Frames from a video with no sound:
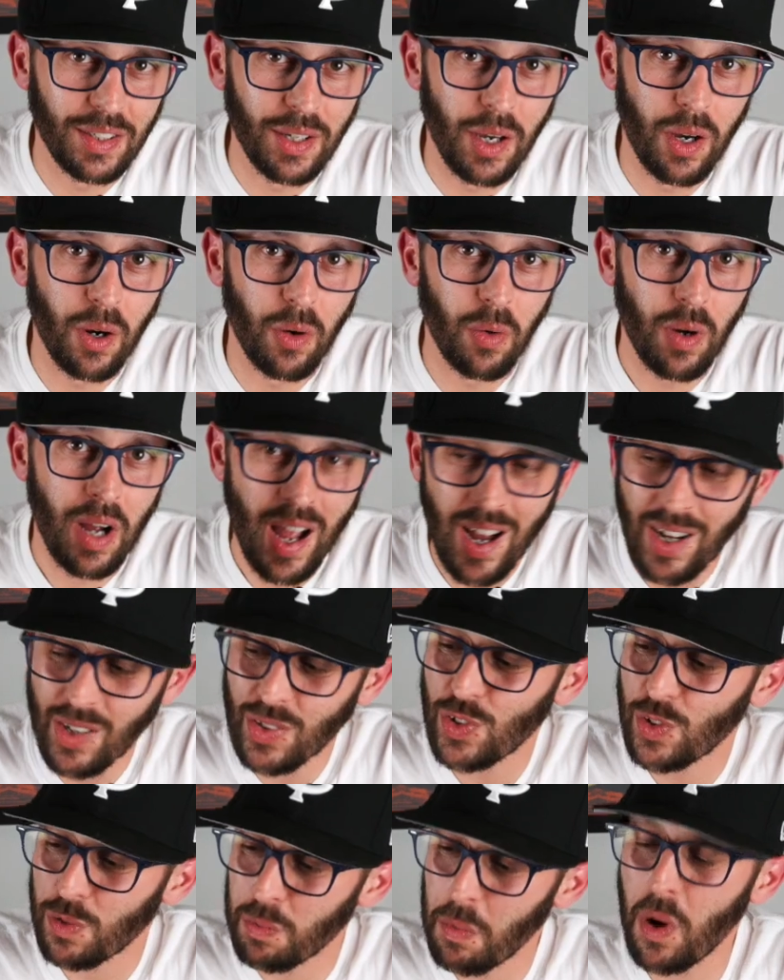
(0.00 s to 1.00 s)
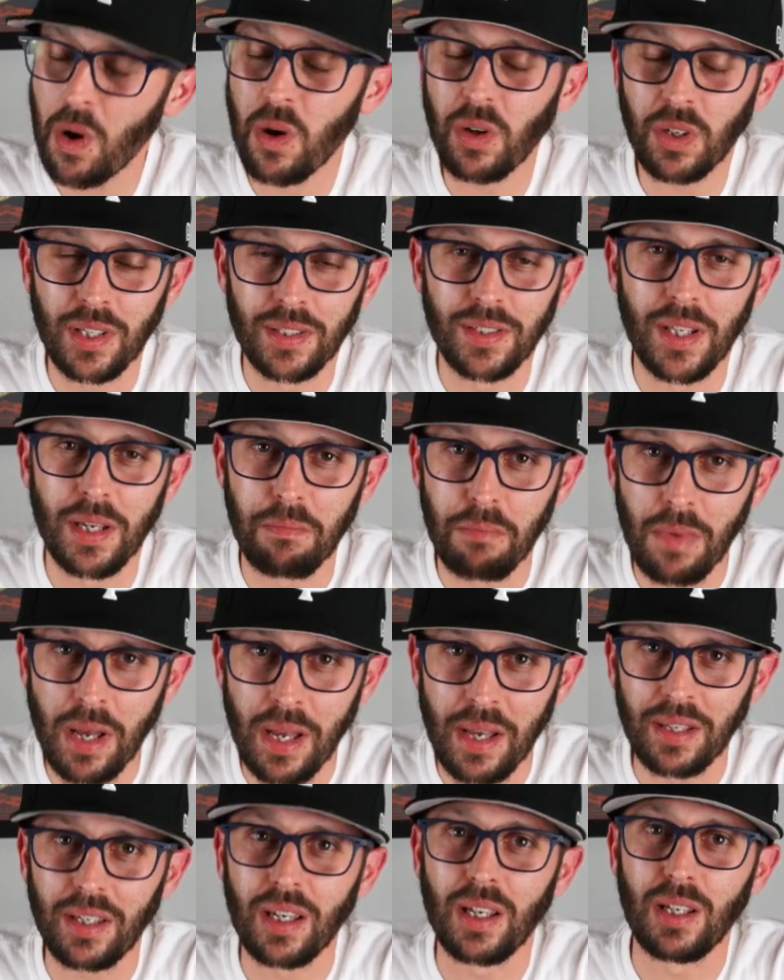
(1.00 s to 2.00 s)
go. How small could they
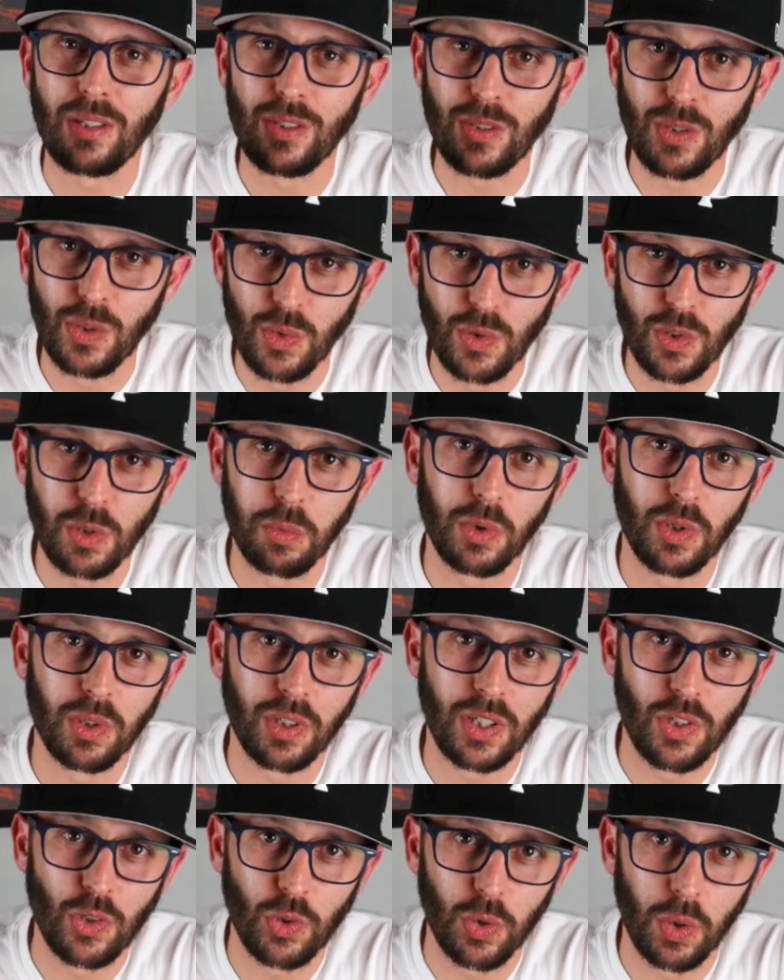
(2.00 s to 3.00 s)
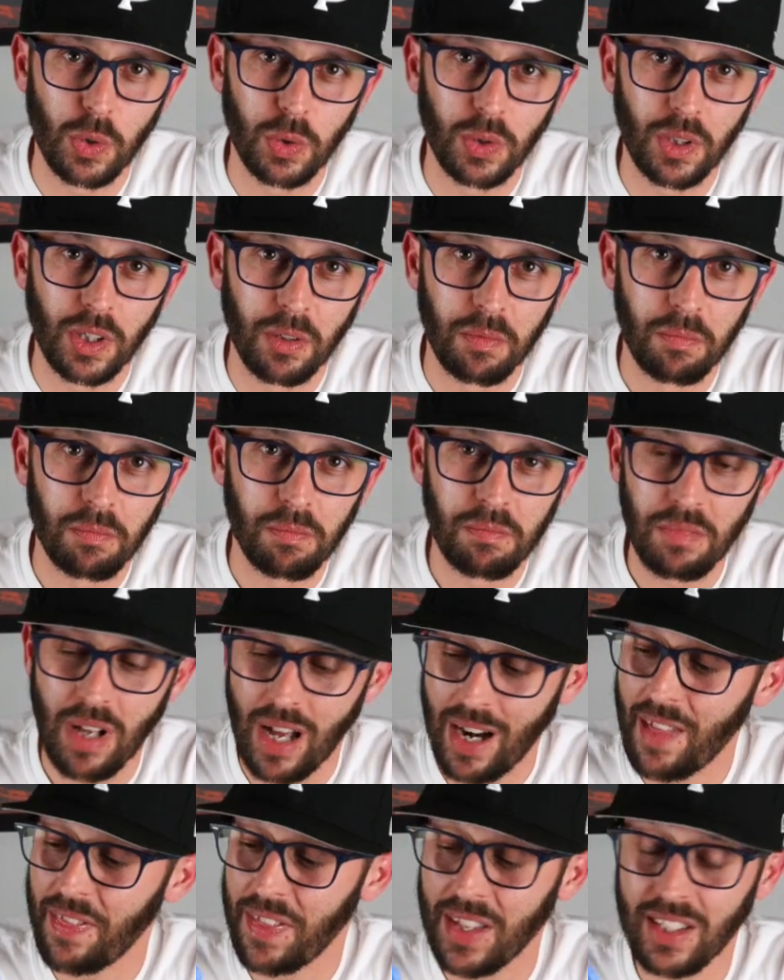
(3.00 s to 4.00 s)
make a usable controller?
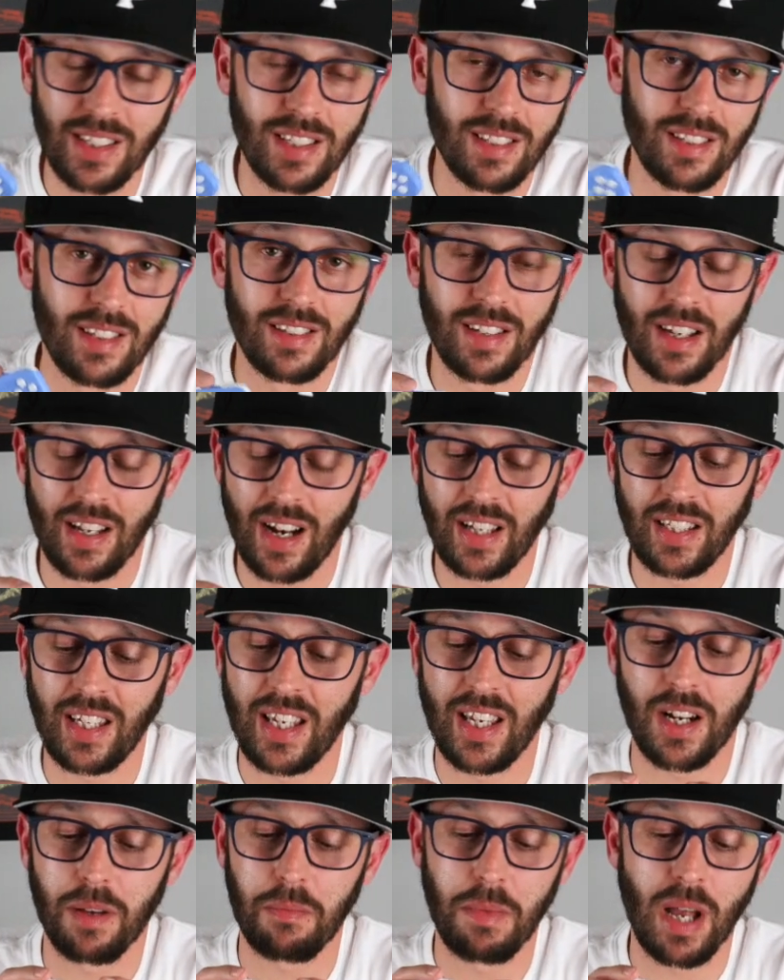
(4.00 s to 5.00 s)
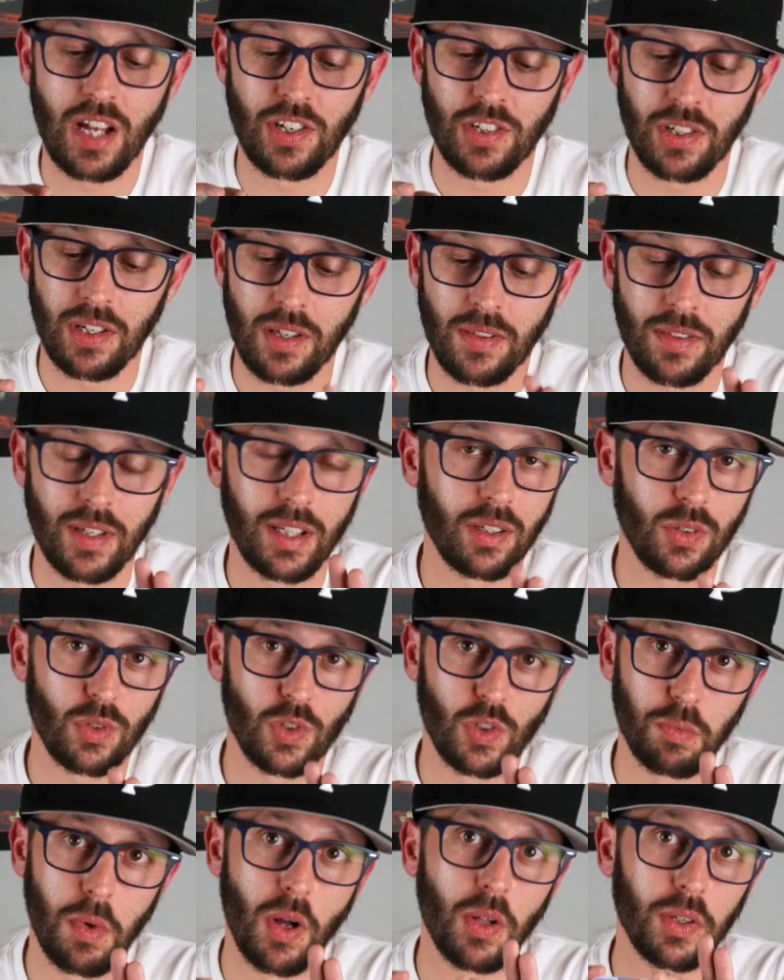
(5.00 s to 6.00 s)
And I think this is it. I can't imagine anything
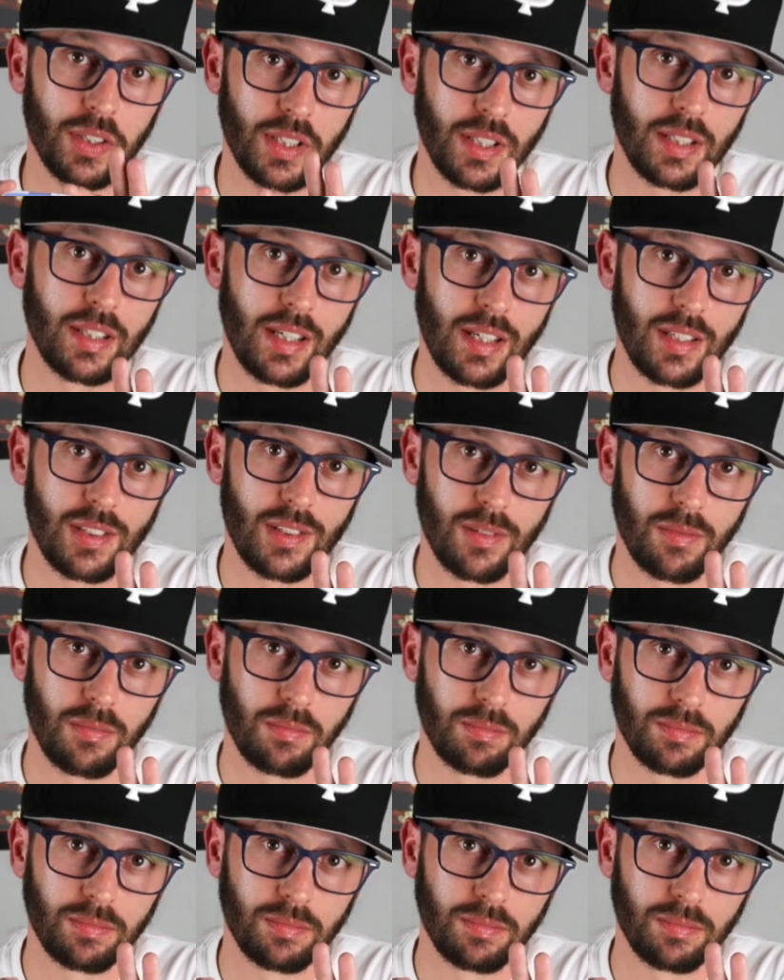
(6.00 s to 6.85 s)
smaller than this.